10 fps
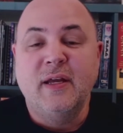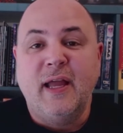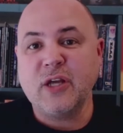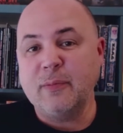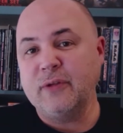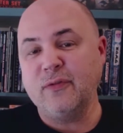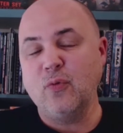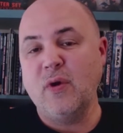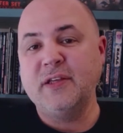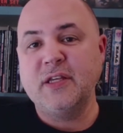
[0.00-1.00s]
So there's a couple
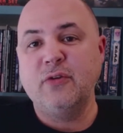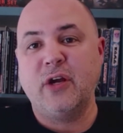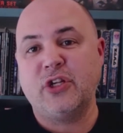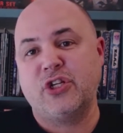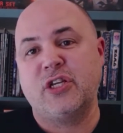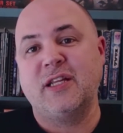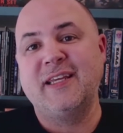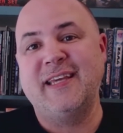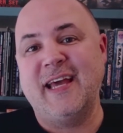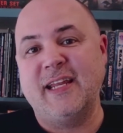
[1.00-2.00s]
different ways that you actually
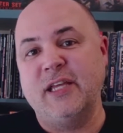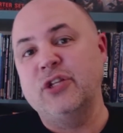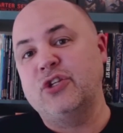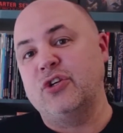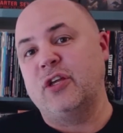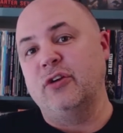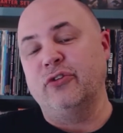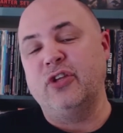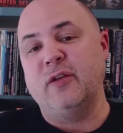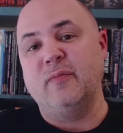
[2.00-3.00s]
can get into
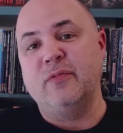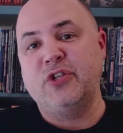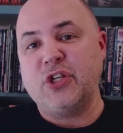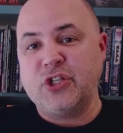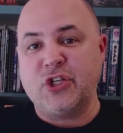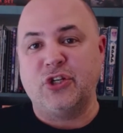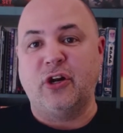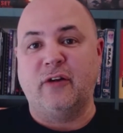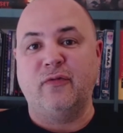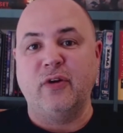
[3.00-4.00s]
Kill Team just to
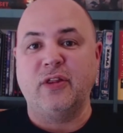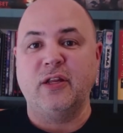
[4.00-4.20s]
start off with,